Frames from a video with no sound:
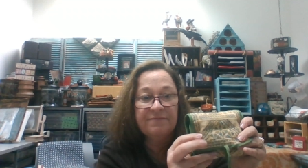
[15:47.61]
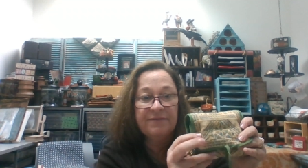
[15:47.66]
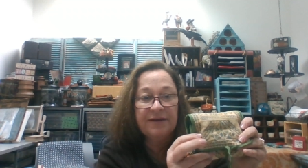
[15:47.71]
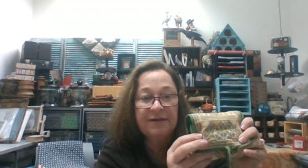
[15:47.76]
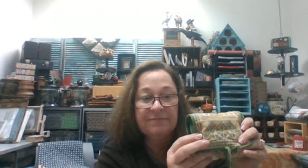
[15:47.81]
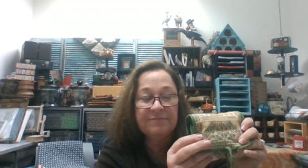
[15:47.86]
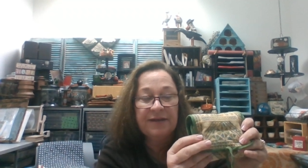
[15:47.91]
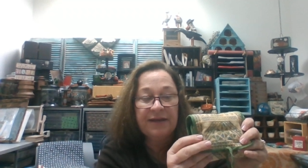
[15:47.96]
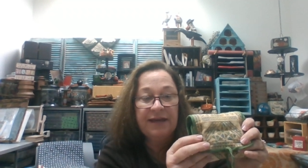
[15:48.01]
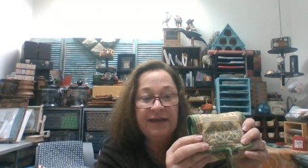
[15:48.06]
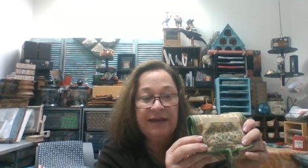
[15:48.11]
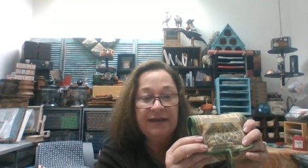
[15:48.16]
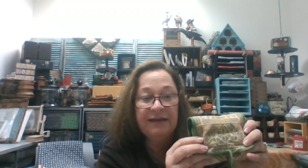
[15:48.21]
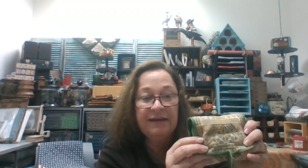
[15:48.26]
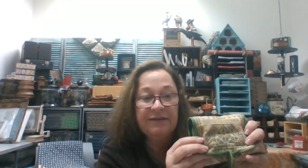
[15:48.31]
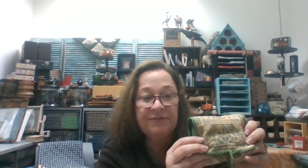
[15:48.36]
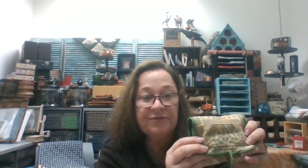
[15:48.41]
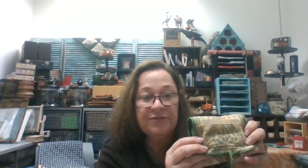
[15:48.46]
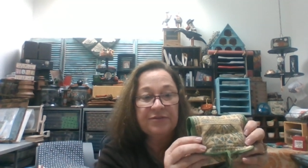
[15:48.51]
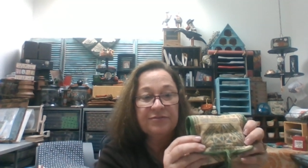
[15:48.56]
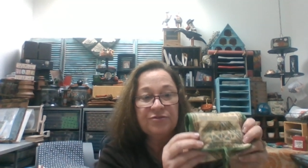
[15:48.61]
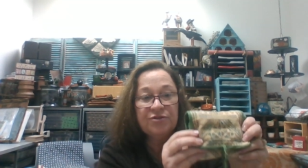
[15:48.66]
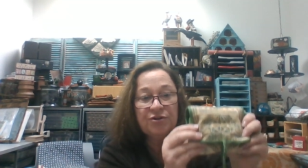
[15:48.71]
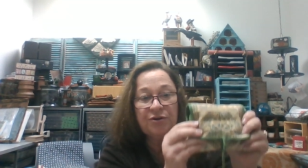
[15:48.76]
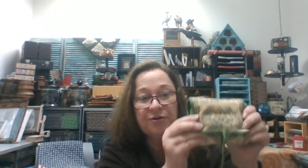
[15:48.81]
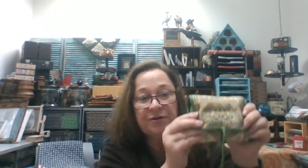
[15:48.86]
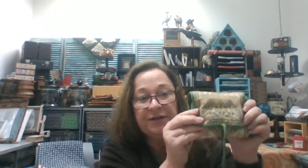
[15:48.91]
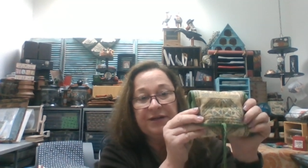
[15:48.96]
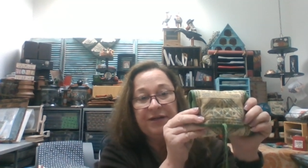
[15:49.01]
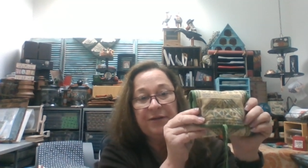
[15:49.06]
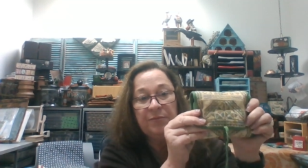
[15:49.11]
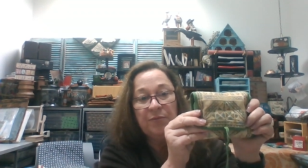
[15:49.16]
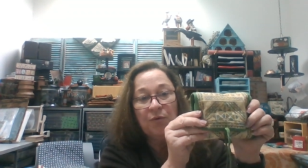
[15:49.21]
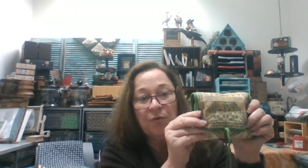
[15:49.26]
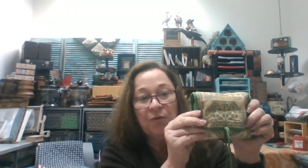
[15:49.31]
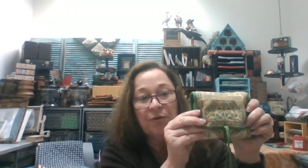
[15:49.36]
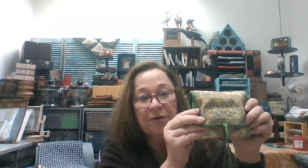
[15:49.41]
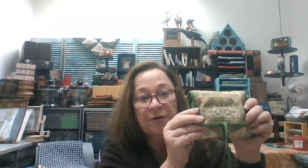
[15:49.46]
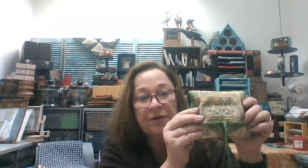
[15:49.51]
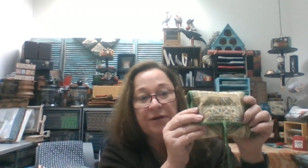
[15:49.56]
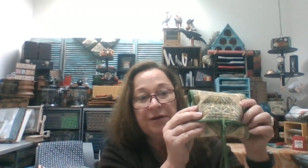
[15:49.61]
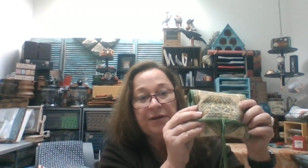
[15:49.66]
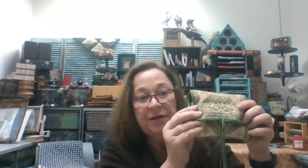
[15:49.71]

Um, I can't get the chart anymore